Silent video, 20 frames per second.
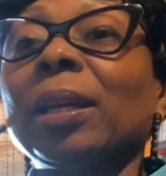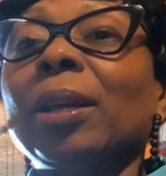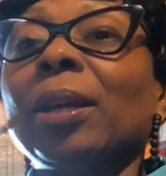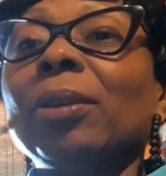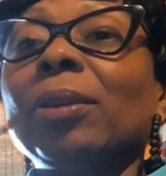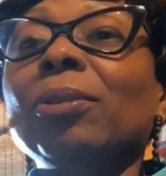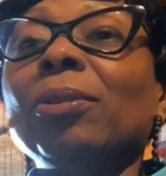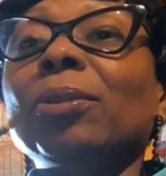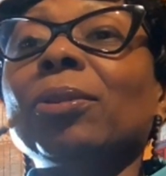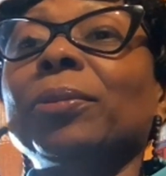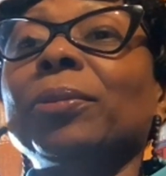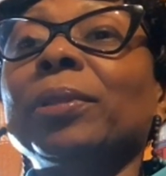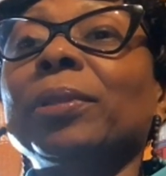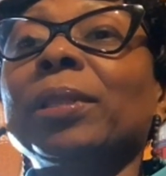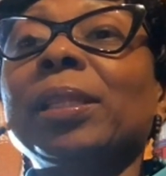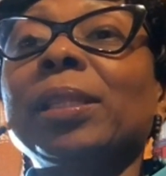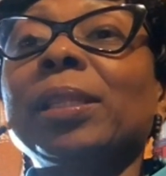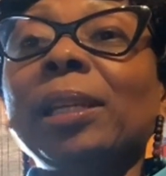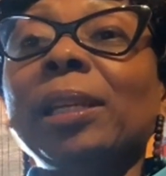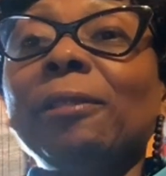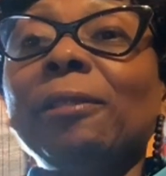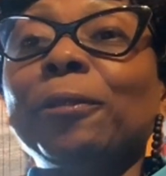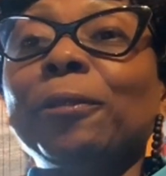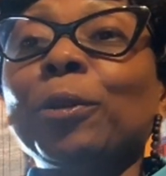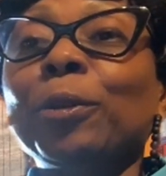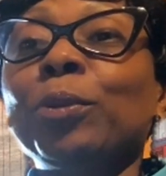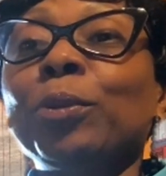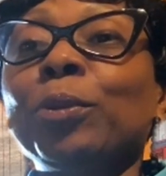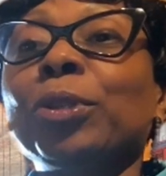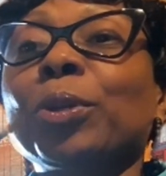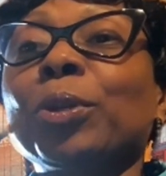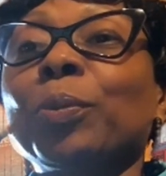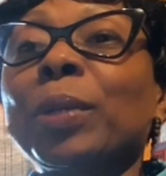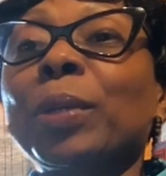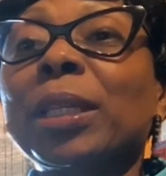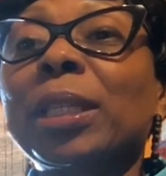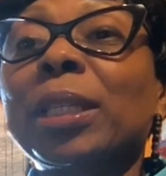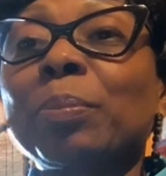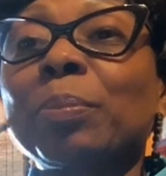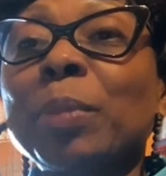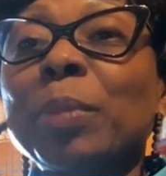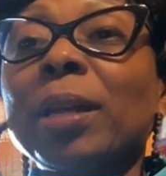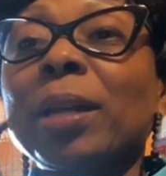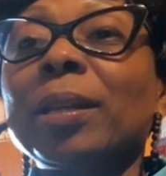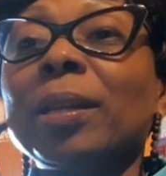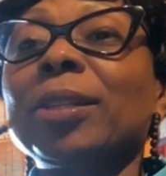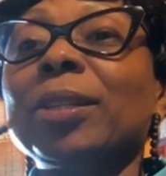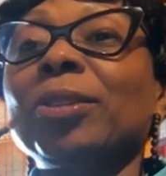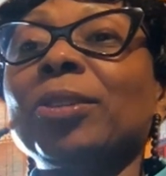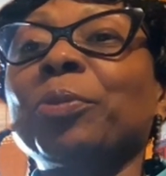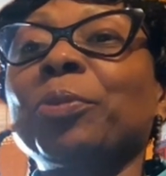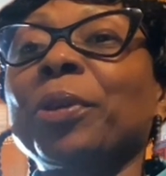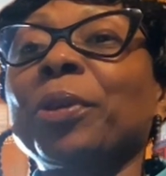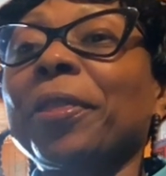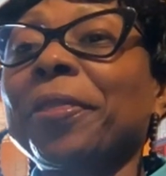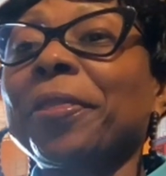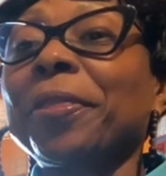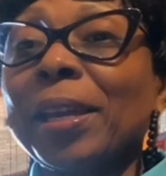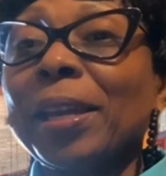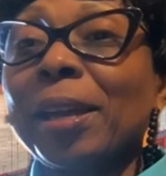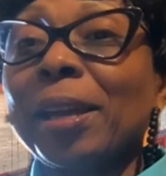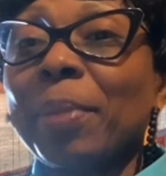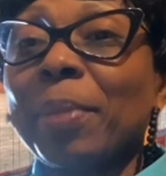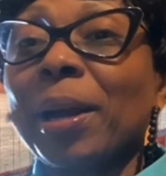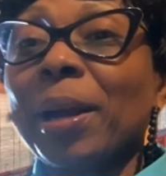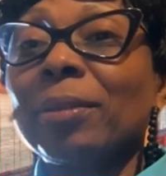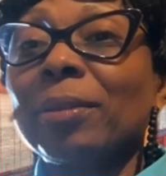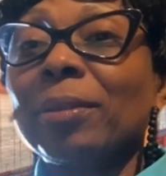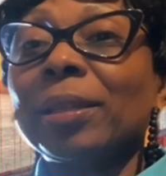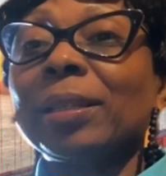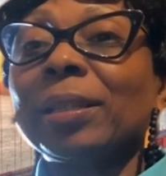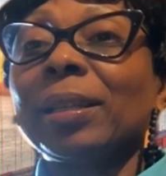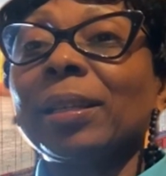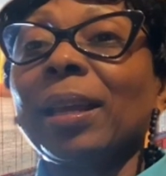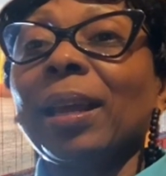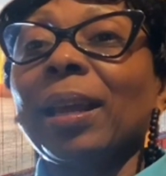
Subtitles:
you don't want to see food, you don't want to smell it, you don't want to think about it.